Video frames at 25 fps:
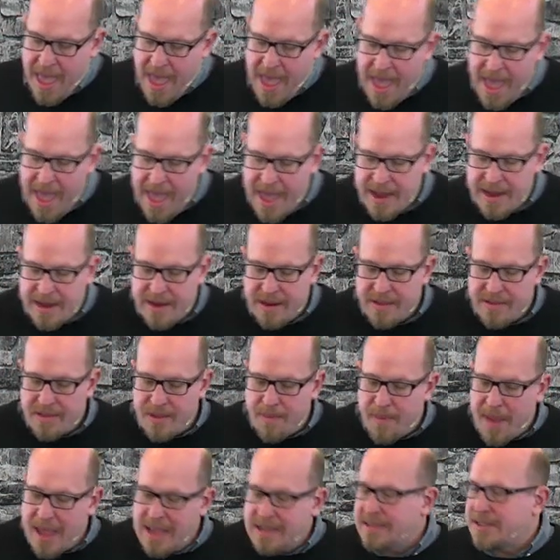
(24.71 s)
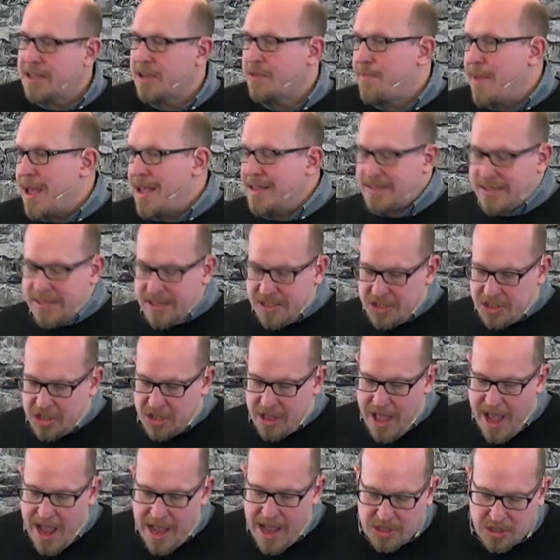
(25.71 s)
and the basic message
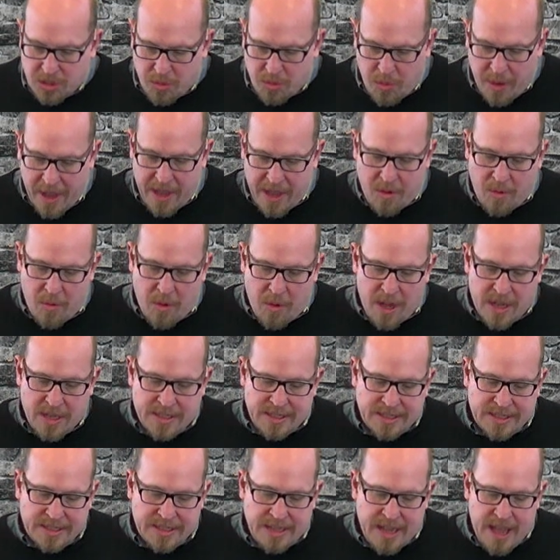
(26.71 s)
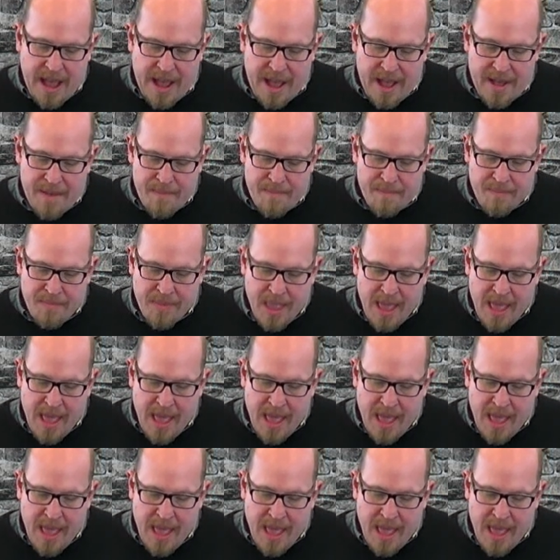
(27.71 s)
last week was um,